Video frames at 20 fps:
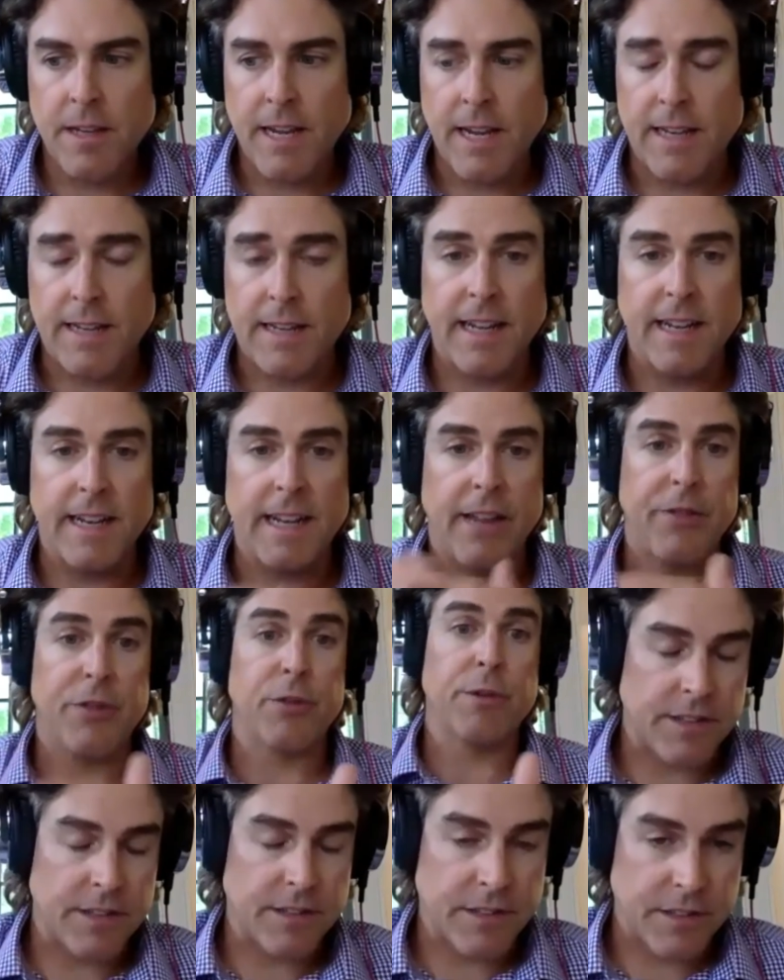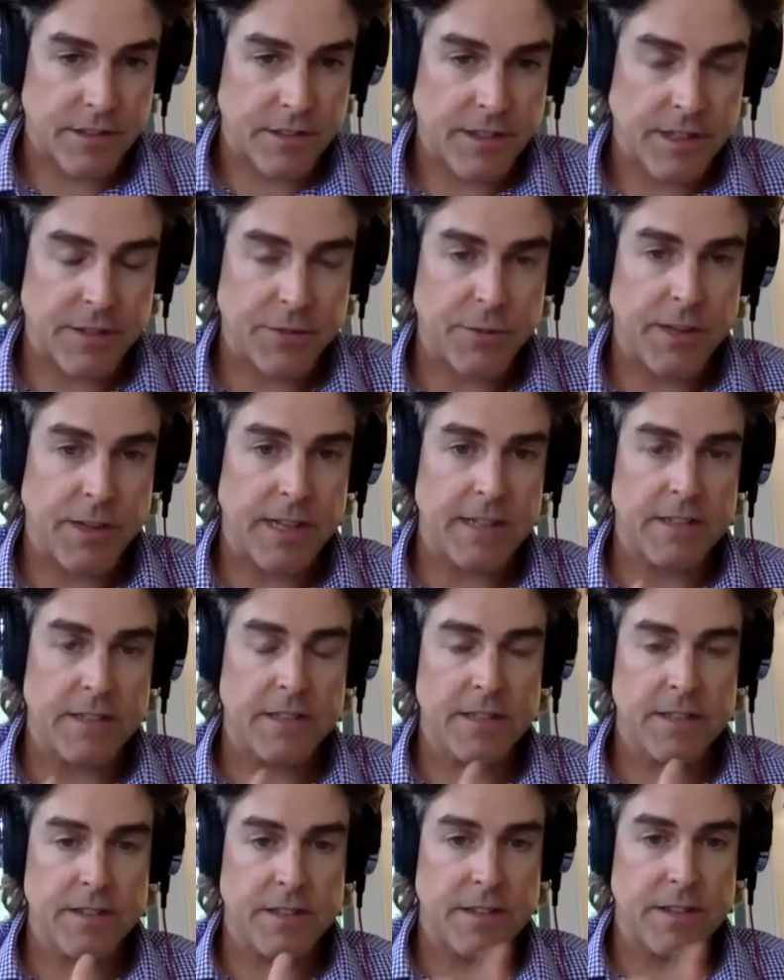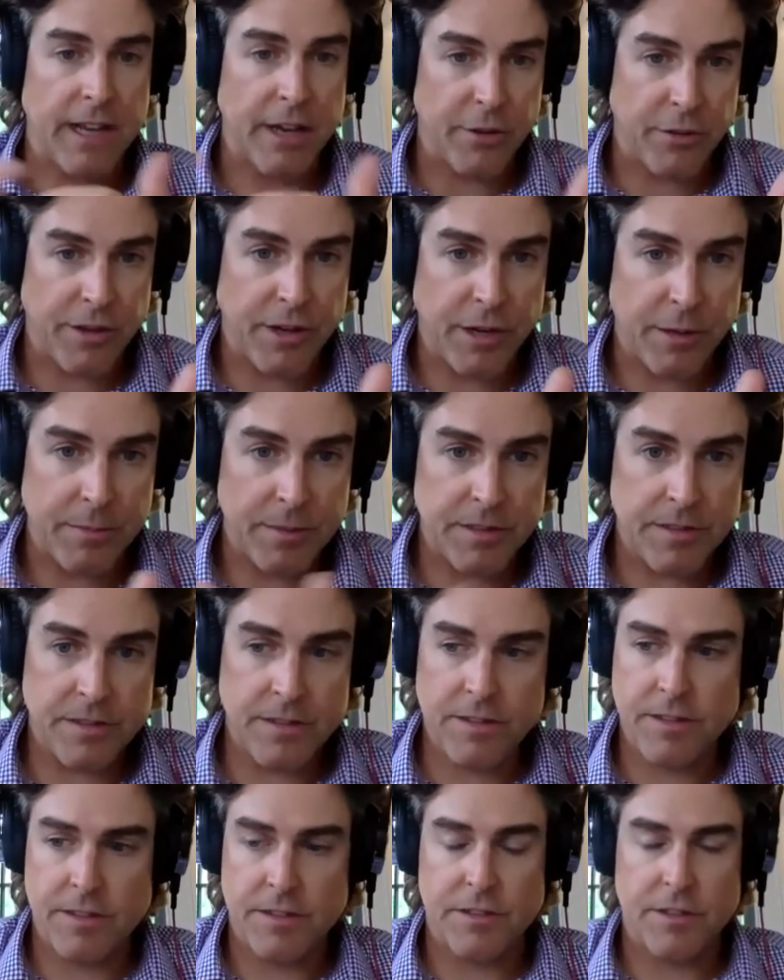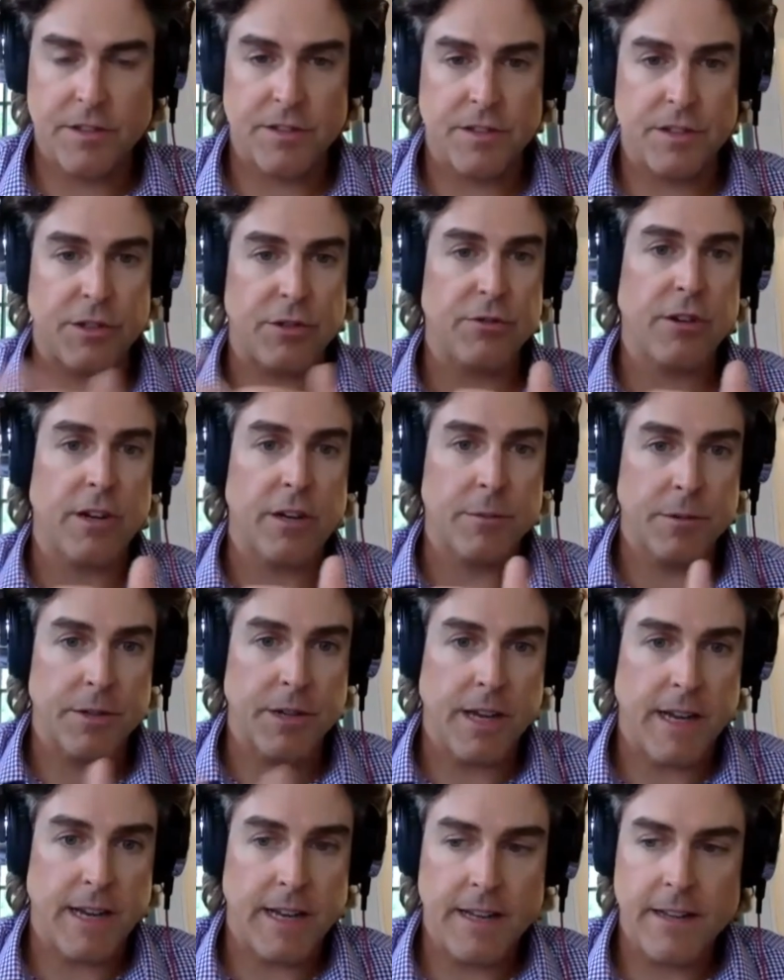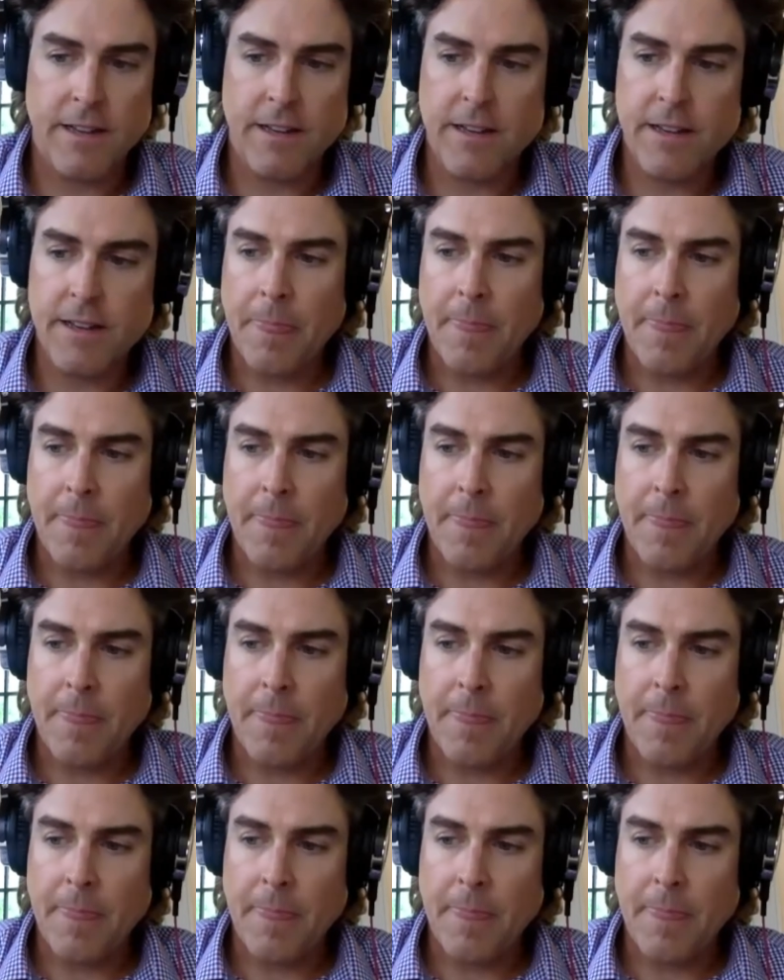And he had had three successful exits in the healthcare business, and just an incredible guy.